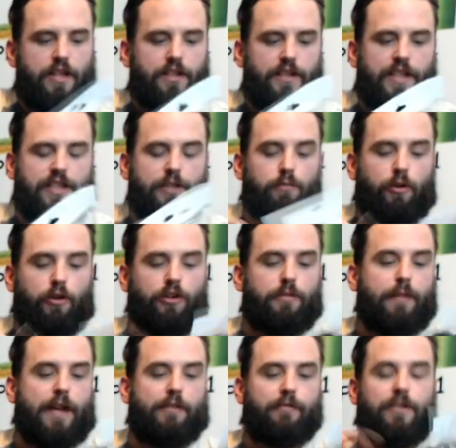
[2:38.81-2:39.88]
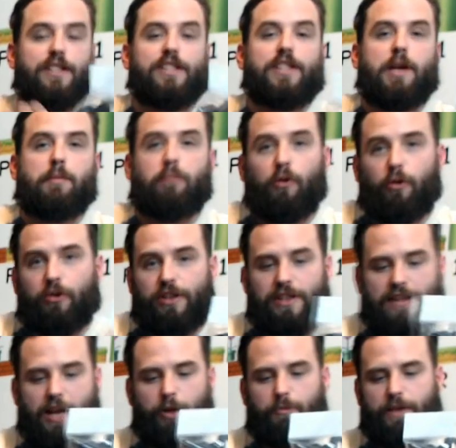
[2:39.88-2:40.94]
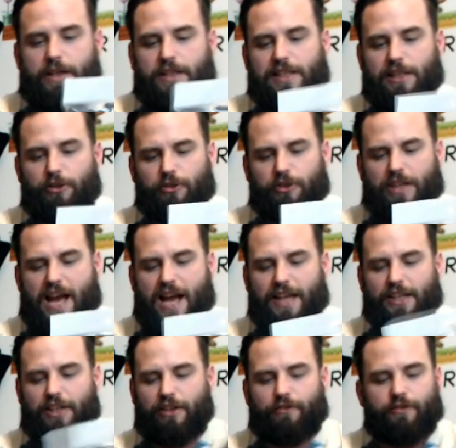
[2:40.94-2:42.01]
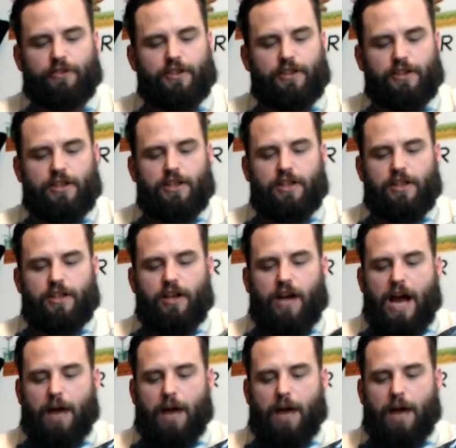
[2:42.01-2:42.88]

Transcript: This is one of the main reasons I bought this helmet, because it looked kind of...